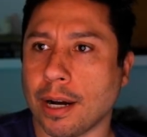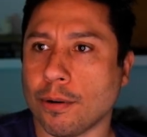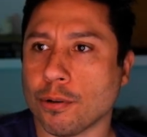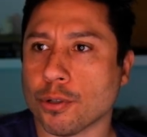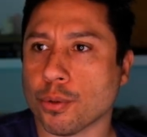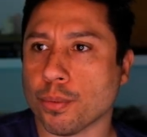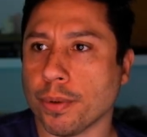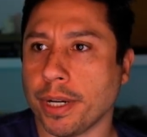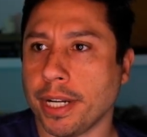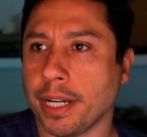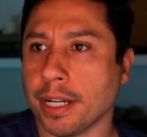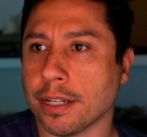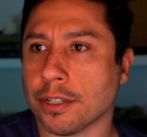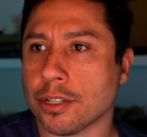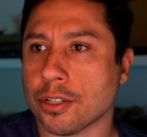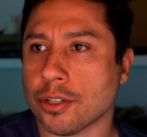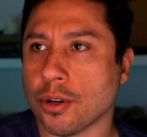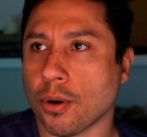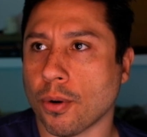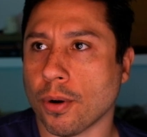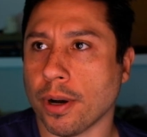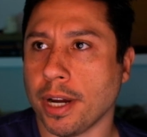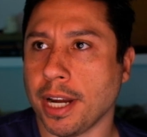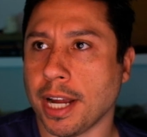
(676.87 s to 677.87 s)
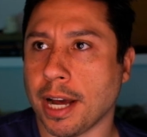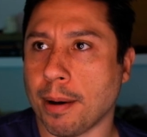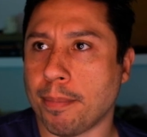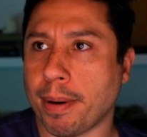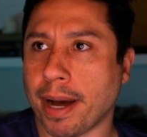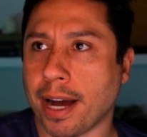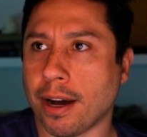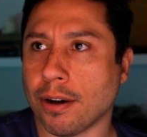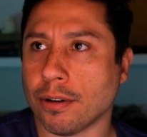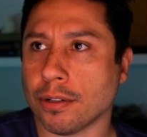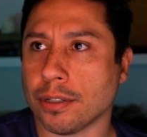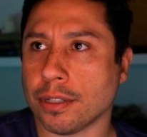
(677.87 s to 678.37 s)
I was reading a story
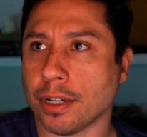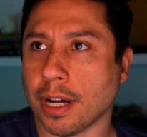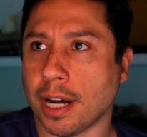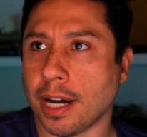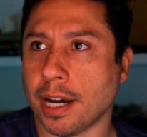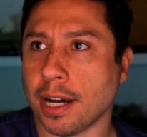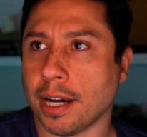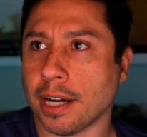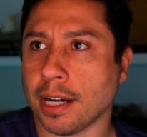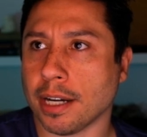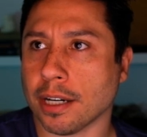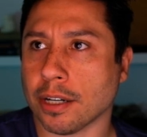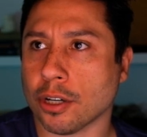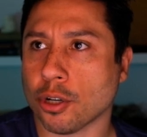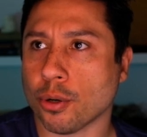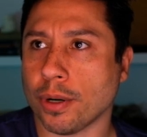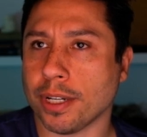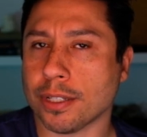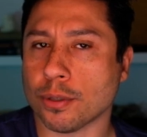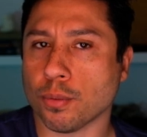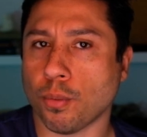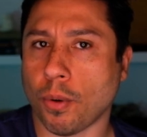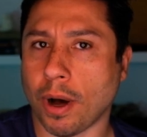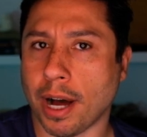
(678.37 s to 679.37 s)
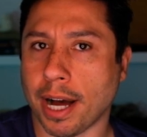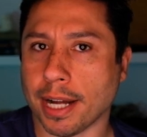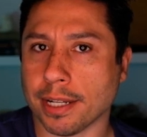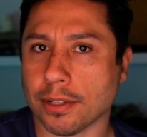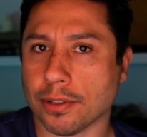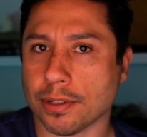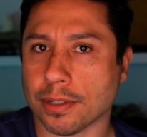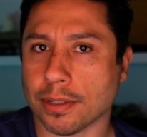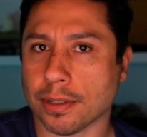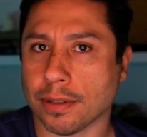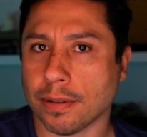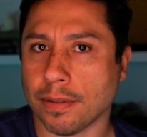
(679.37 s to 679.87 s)
about uh, Chris
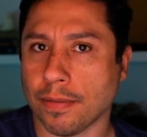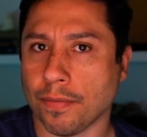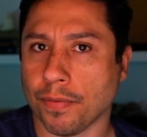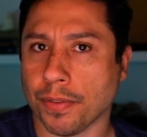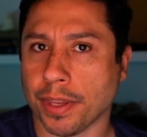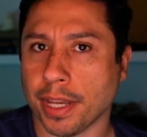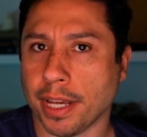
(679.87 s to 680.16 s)
Watts.